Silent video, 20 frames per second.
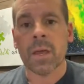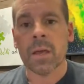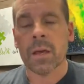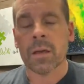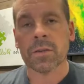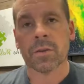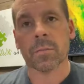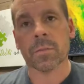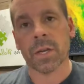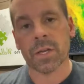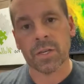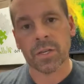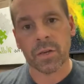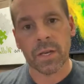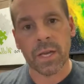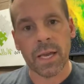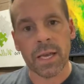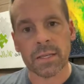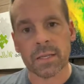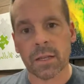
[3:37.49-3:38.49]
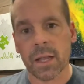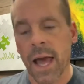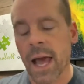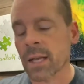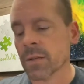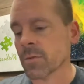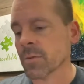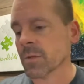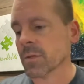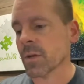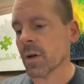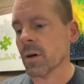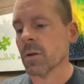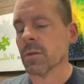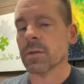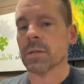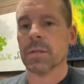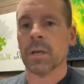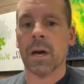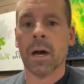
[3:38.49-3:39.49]
So I'm going to show you his last
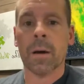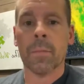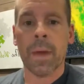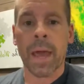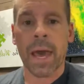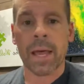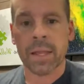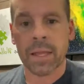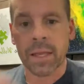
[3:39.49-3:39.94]
results at